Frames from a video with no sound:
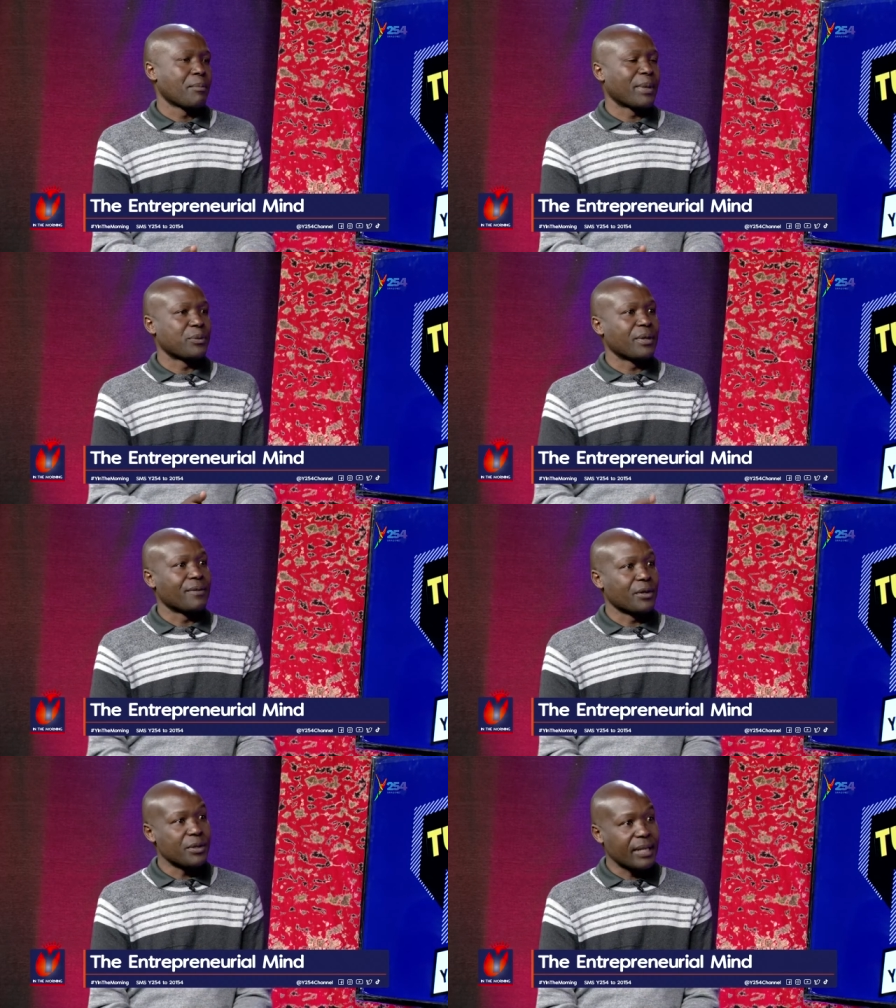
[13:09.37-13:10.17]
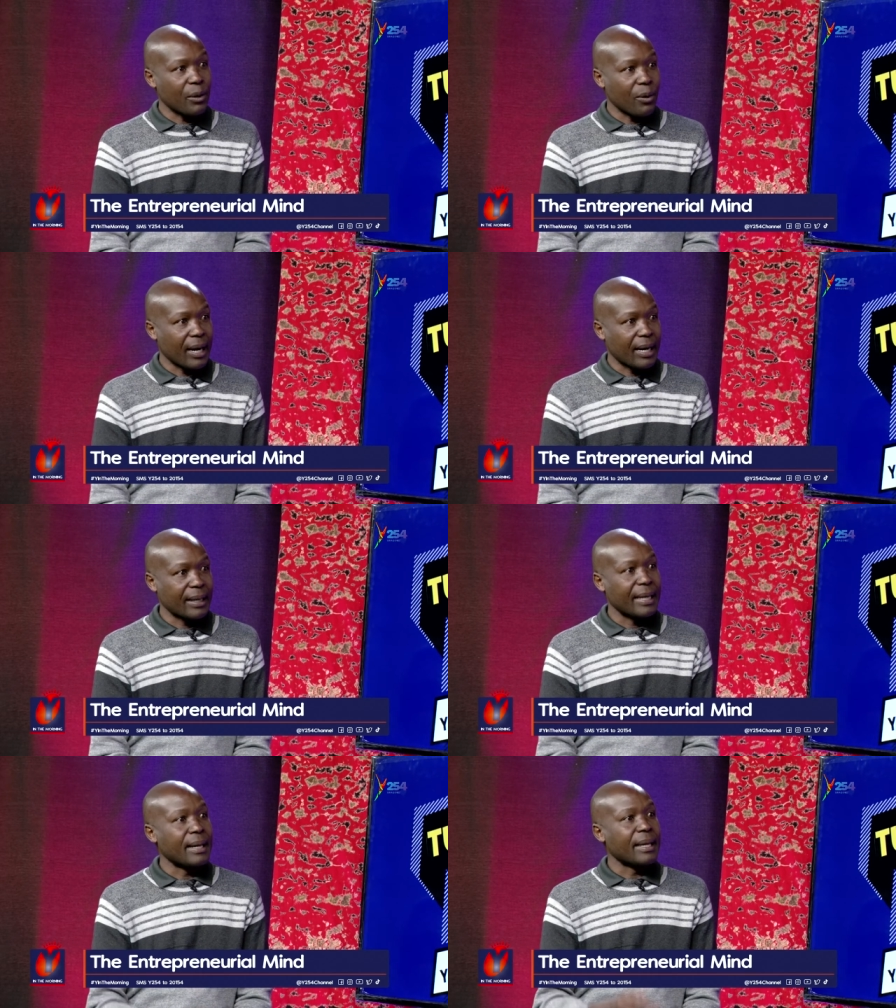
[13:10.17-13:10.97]
But with voluntary work,
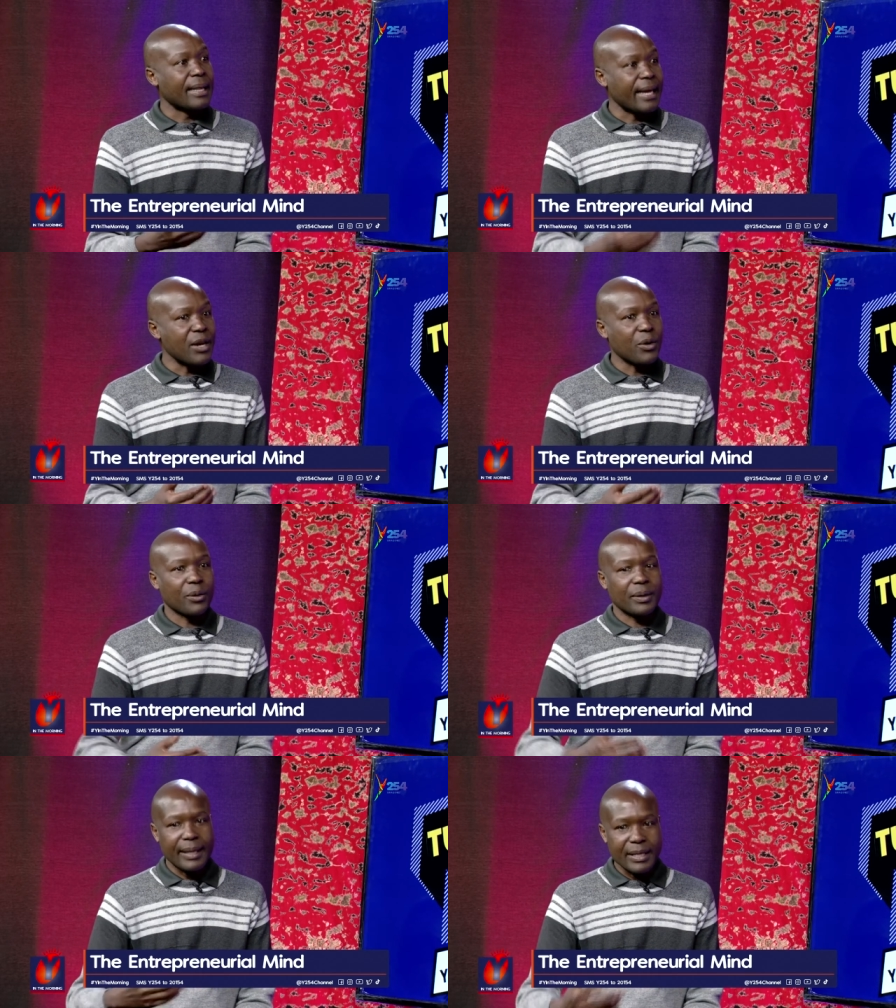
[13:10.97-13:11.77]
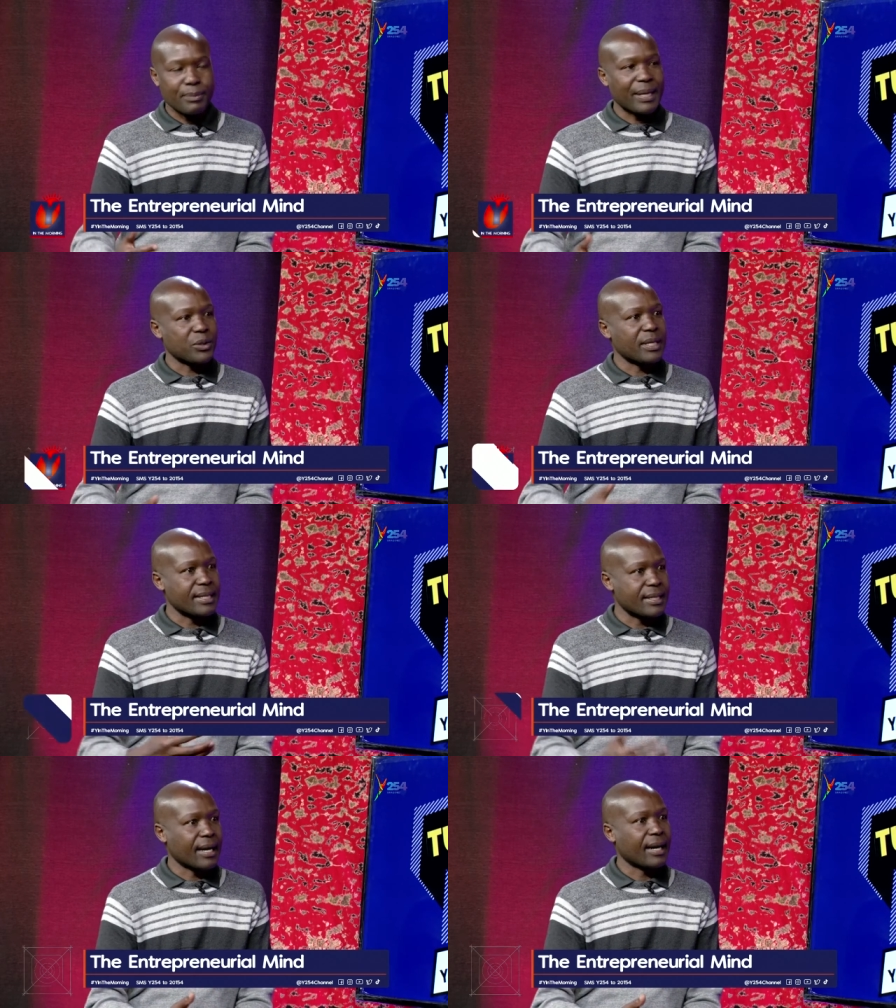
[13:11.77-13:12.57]
they know this person
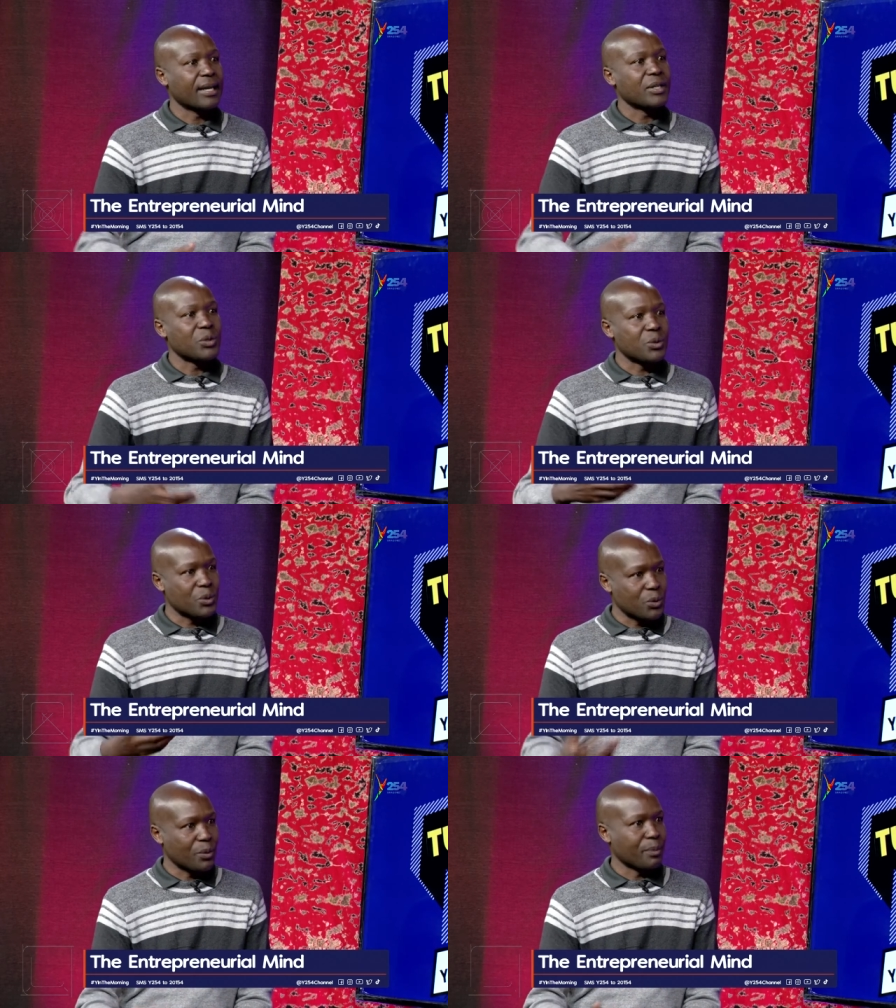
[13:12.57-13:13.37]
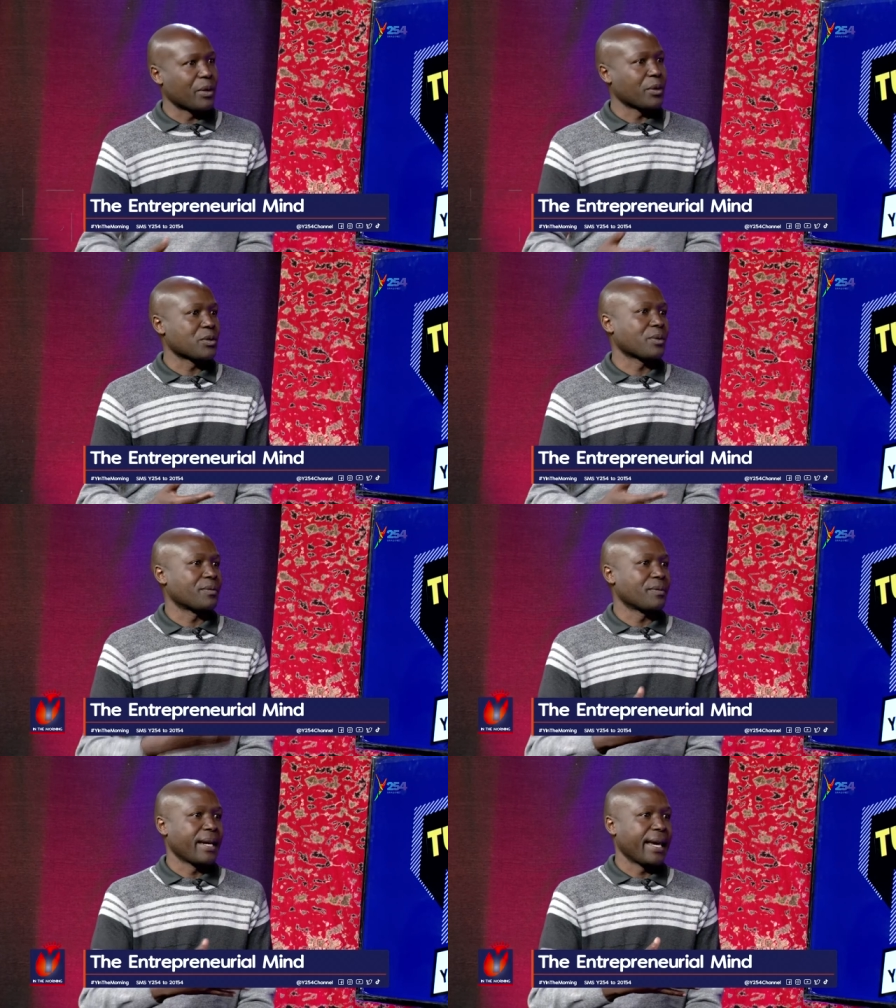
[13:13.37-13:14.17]
is here to, because of
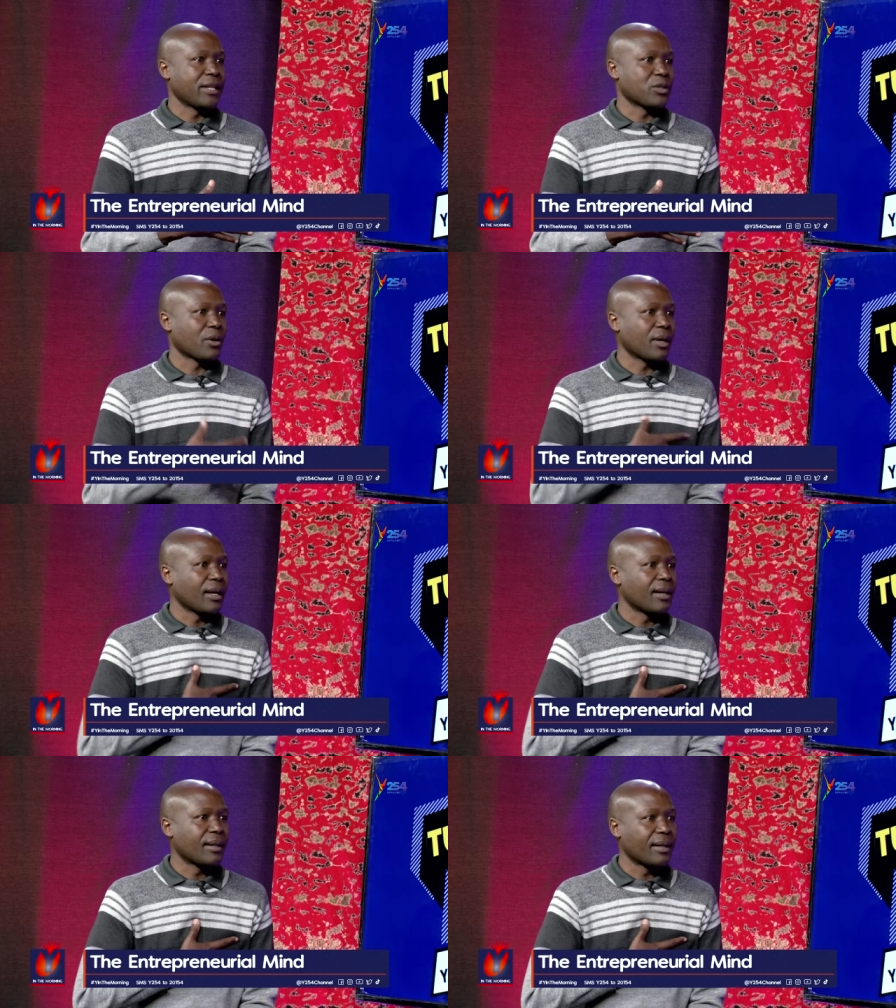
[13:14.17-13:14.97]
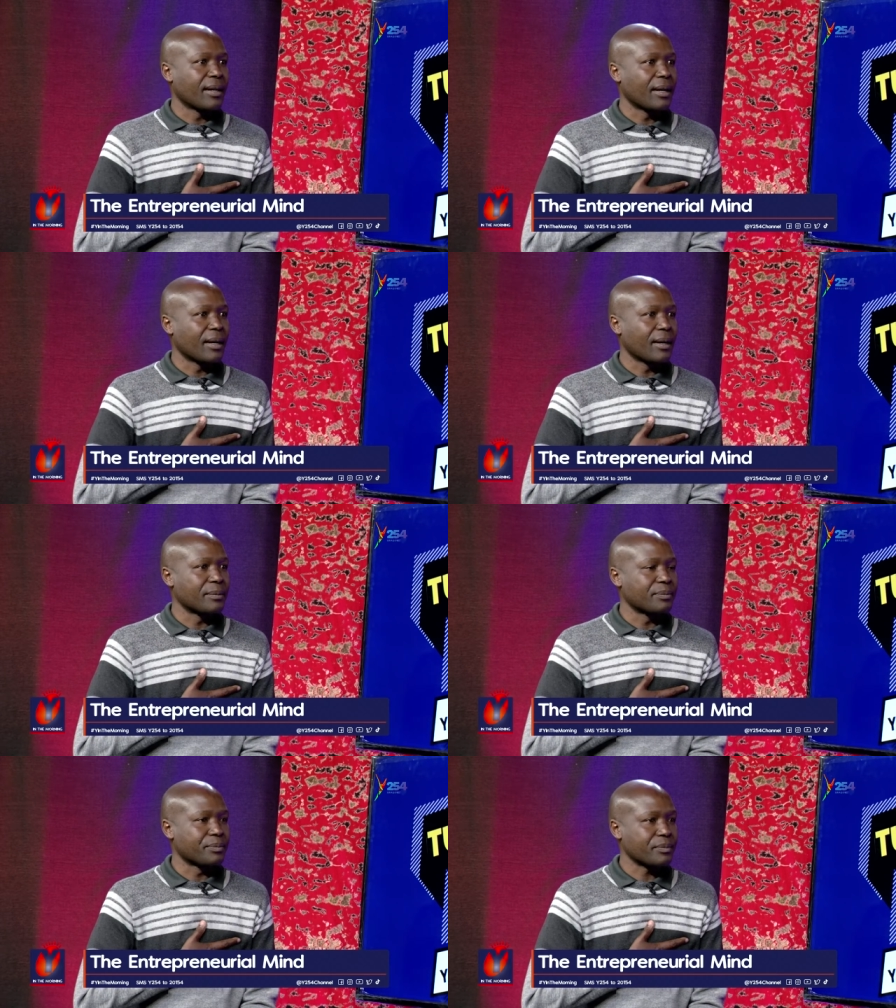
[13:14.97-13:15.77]
his own,
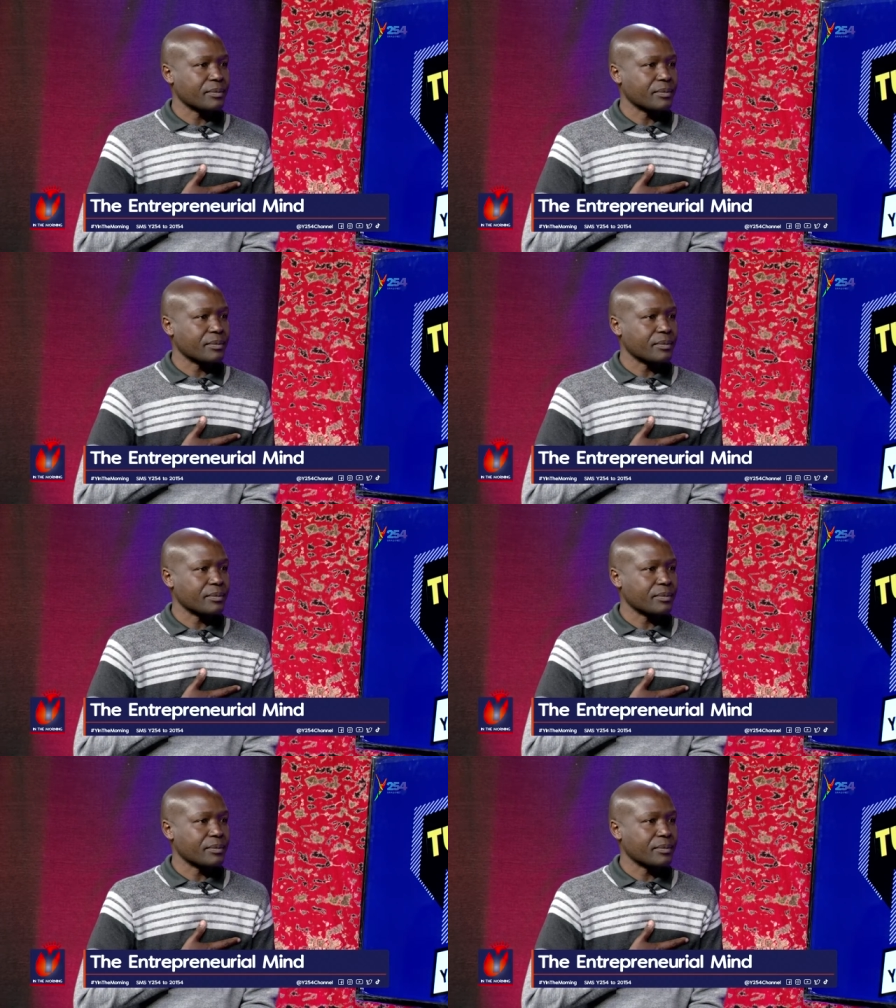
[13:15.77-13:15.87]
um,